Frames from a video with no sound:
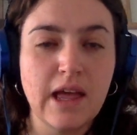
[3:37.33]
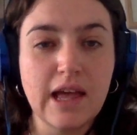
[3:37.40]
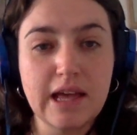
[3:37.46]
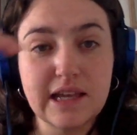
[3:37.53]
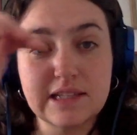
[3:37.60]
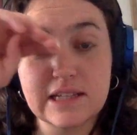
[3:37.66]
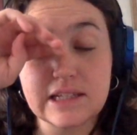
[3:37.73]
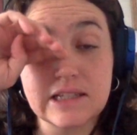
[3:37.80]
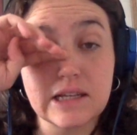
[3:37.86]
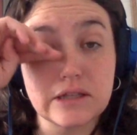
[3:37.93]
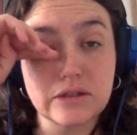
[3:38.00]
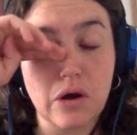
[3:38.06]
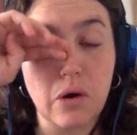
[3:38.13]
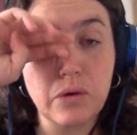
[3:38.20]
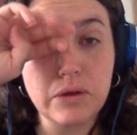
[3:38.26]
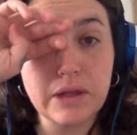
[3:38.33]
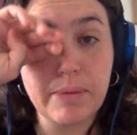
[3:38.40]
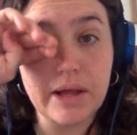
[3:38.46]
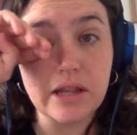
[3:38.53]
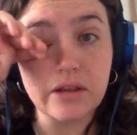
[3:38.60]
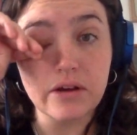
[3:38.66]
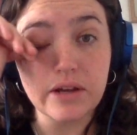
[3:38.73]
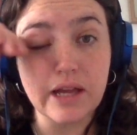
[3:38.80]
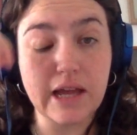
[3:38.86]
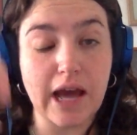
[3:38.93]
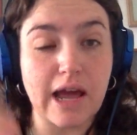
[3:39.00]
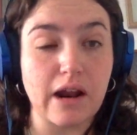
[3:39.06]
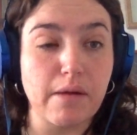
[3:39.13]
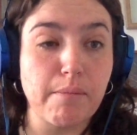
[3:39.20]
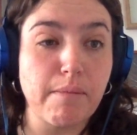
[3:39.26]
He says it's only by looking
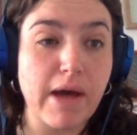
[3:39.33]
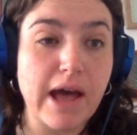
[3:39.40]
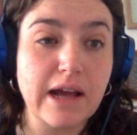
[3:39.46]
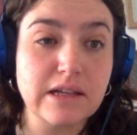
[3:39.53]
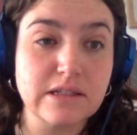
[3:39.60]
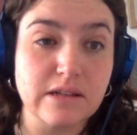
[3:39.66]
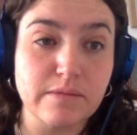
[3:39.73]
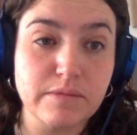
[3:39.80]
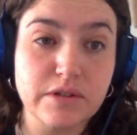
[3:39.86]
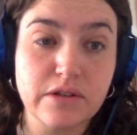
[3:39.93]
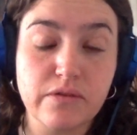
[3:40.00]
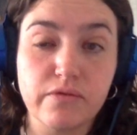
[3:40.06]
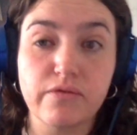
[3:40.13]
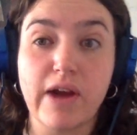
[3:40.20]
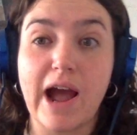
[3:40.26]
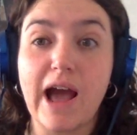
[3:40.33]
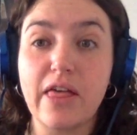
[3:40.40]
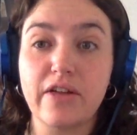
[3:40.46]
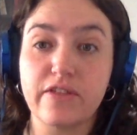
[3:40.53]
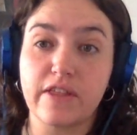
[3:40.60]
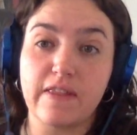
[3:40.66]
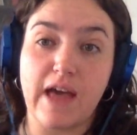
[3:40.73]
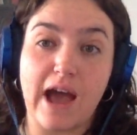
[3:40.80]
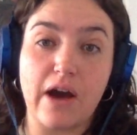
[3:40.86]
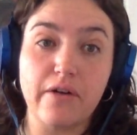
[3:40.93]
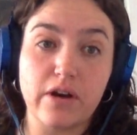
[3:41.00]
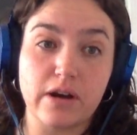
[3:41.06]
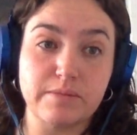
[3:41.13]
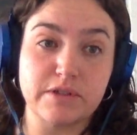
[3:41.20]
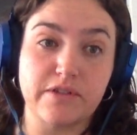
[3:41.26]
at our maxims rather than the
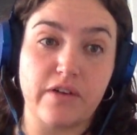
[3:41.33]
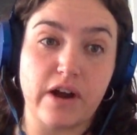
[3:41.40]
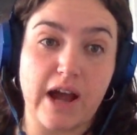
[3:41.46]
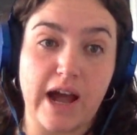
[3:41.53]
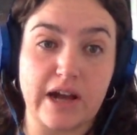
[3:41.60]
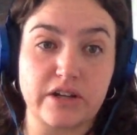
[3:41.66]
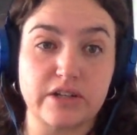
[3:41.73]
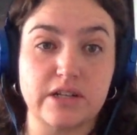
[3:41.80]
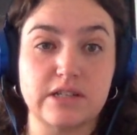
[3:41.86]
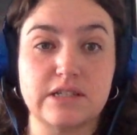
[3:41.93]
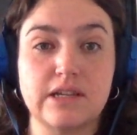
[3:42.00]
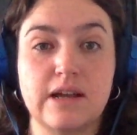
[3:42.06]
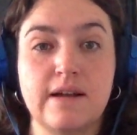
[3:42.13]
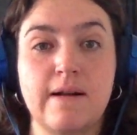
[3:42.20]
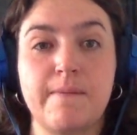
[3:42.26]
outcomes of our actions